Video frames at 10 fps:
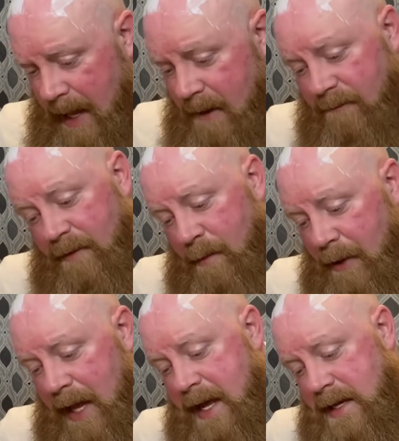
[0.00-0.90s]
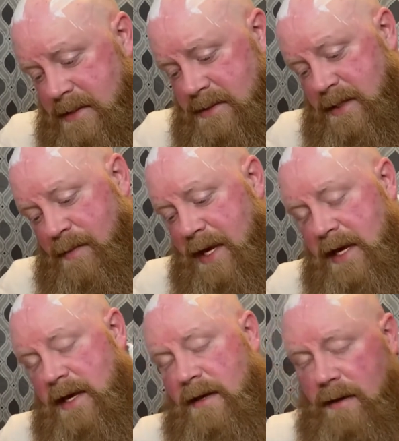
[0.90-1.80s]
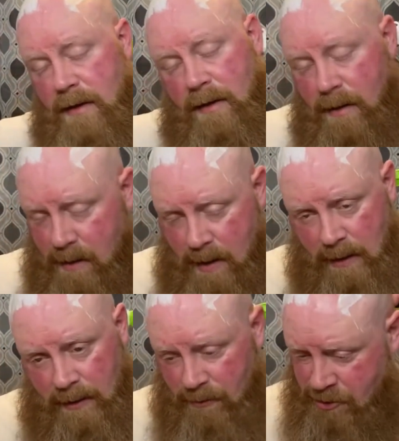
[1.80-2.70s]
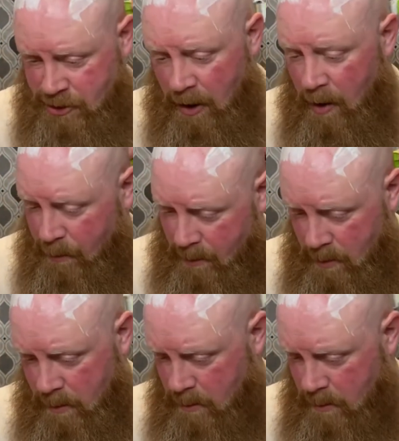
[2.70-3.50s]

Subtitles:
for the blades to be a little sharper?